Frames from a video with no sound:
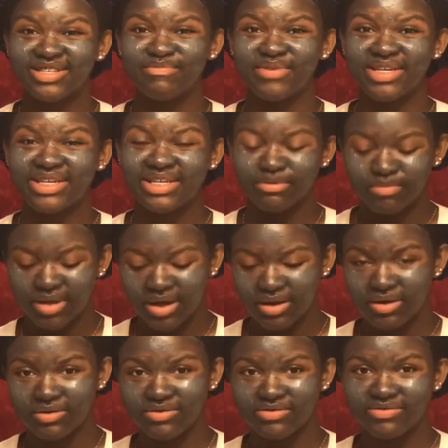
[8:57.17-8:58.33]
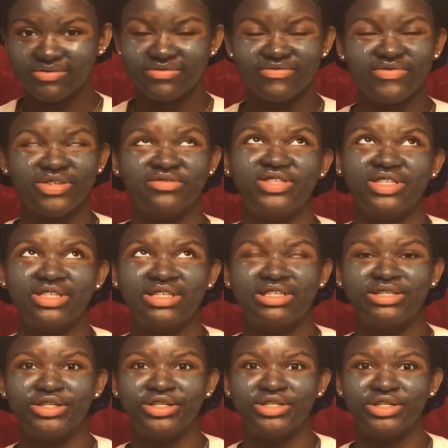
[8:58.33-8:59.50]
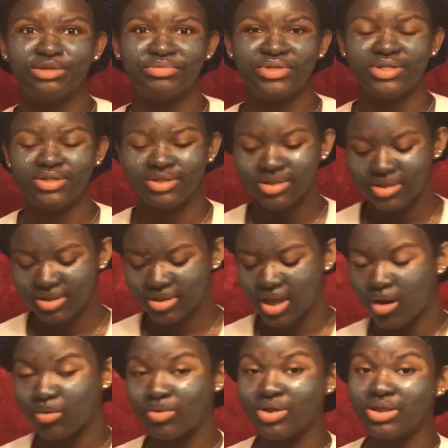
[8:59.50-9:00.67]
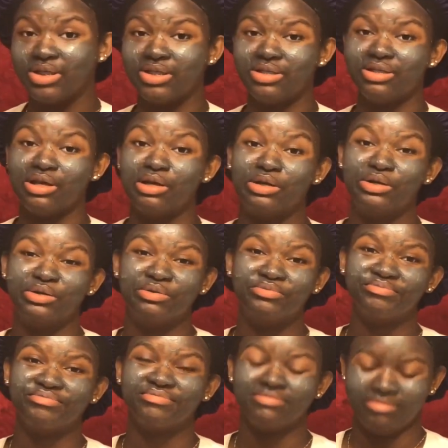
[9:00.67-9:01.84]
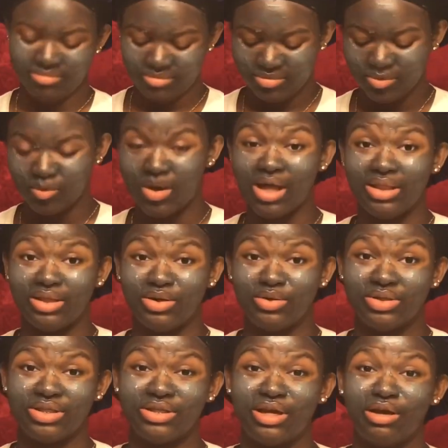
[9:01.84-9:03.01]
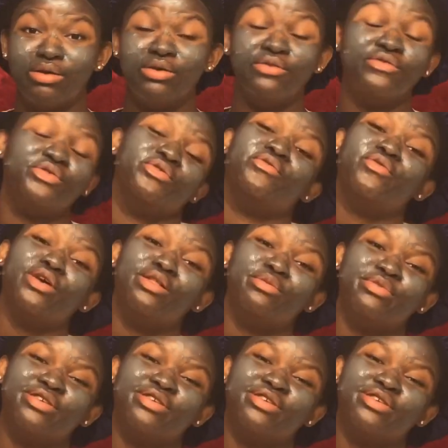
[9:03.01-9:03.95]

it's been about 15-ish minutes. I was um wilding on Snap. If you don't follow